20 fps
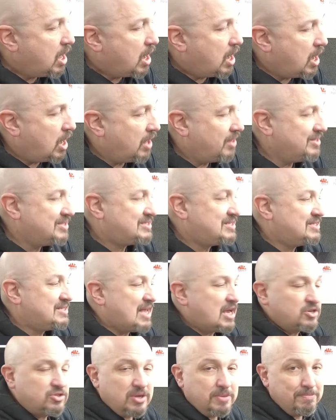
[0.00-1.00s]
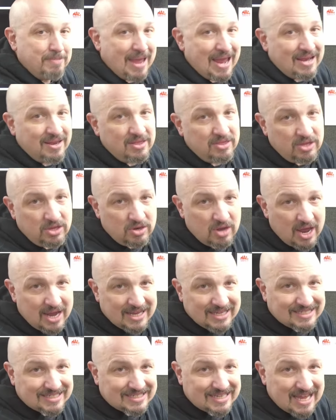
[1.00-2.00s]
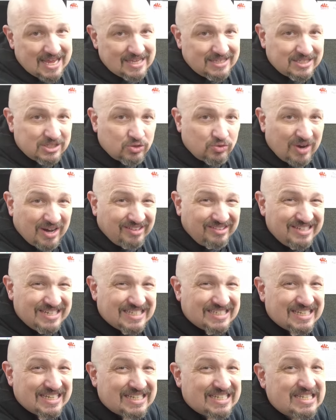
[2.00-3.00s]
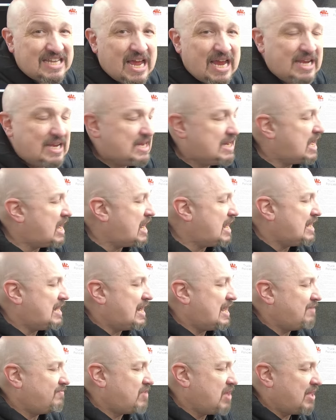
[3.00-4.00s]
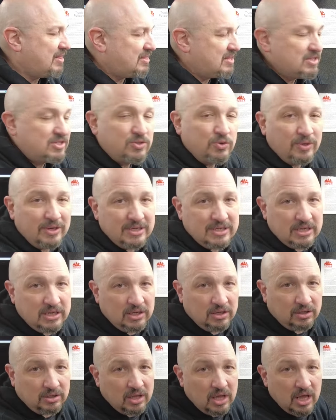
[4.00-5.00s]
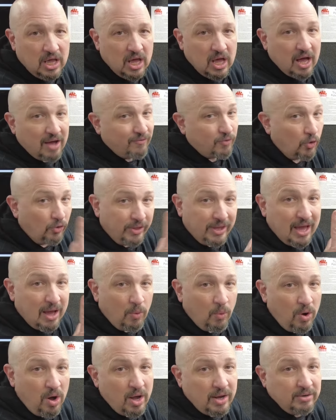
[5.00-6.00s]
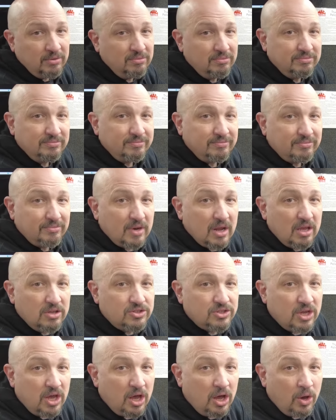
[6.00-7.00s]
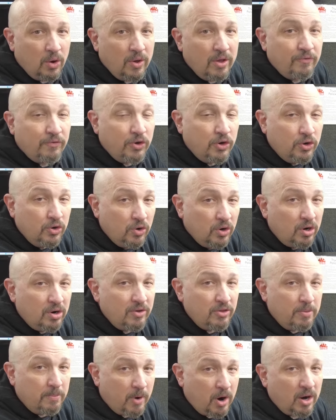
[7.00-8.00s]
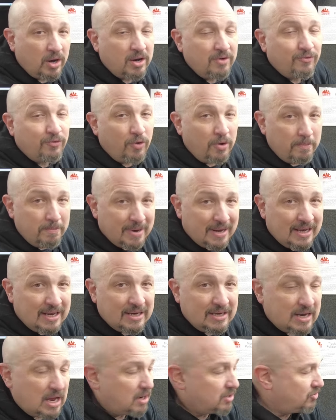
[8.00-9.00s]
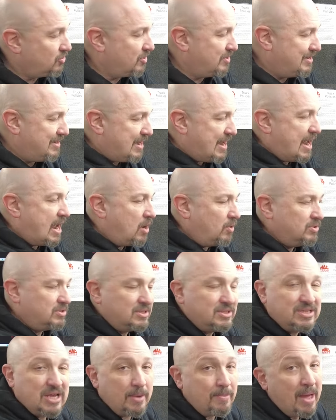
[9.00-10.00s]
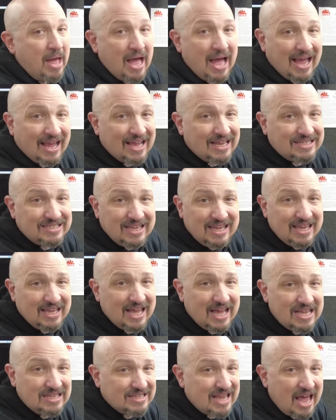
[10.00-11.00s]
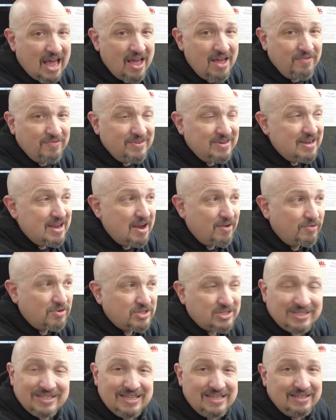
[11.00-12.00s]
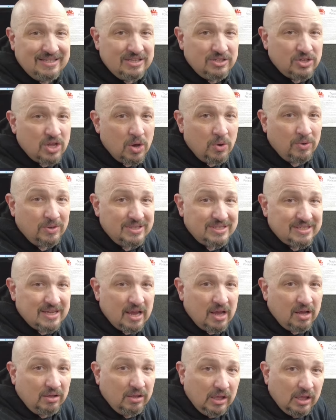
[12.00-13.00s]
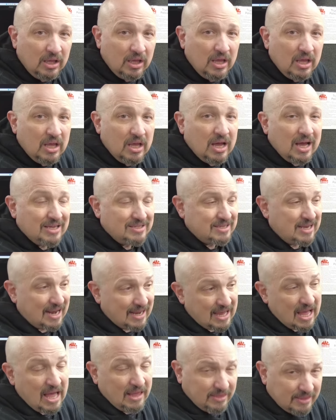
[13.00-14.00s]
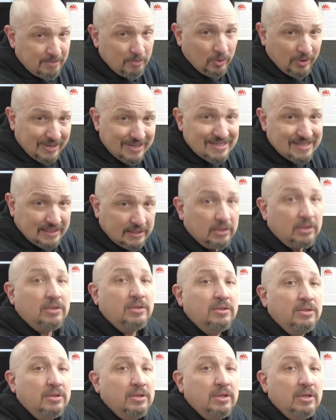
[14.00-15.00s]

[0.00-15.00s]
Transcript: Uh, this is actually made in the United States. It's regularly six ninety-nine, and I've got this on a deal. I've only got one. So if you're in the market for a mini inductor, now is the time. I got to tell you guys, I've never seen these go on sale. I said I got them on a deal.